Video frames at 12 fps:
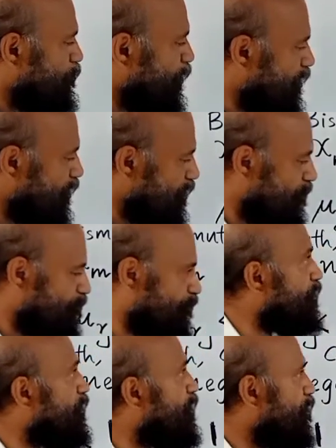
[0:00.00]
But
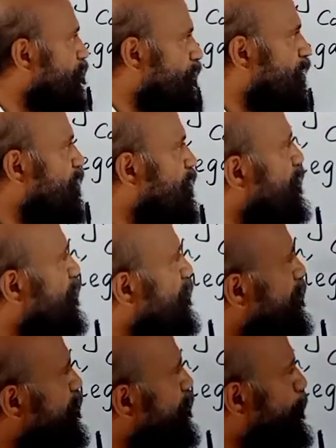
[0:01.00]
when
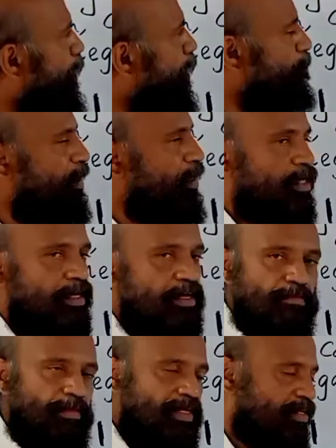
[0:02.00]

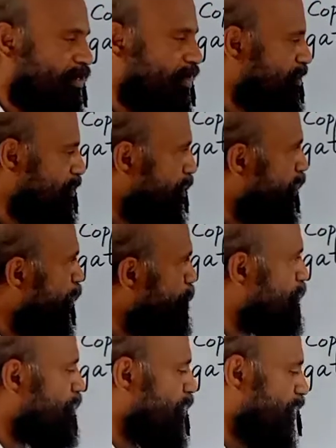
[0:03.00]
paramagnetic materials are
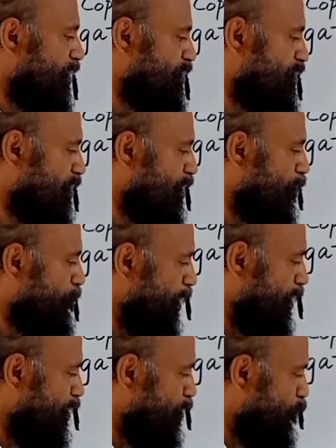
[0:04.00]
kept in an external
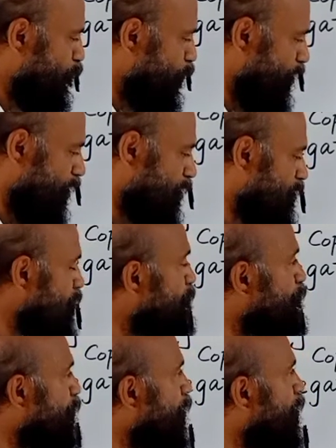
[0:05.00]
magnetic field
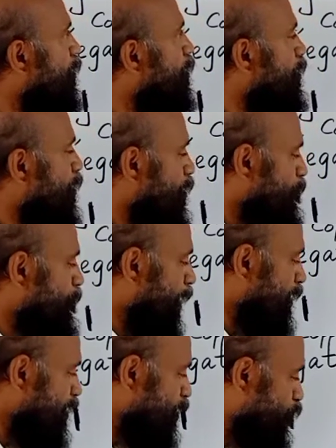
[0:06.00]

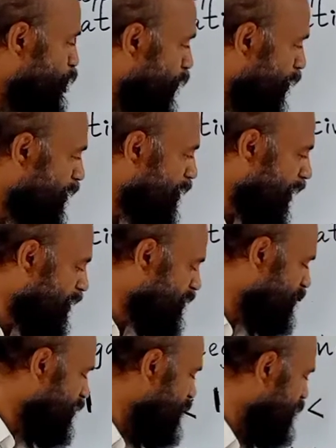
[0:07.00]

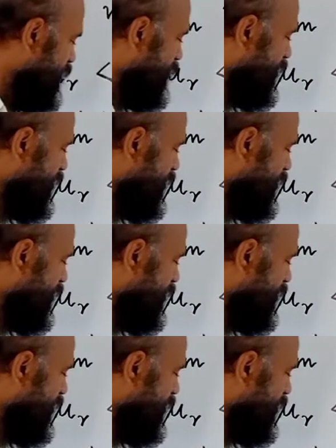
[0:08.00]
lines are